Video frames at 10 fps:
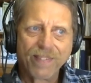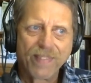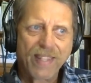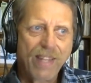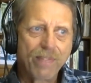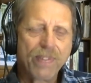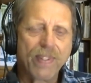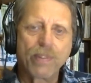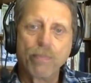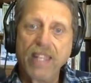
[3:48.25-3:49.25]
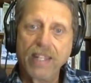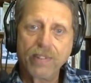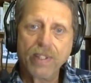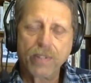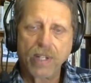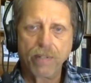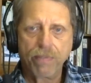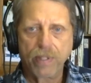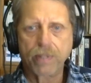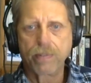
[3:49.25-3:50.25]
have some nasty side
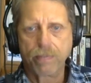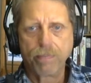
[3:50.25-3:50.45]
effects,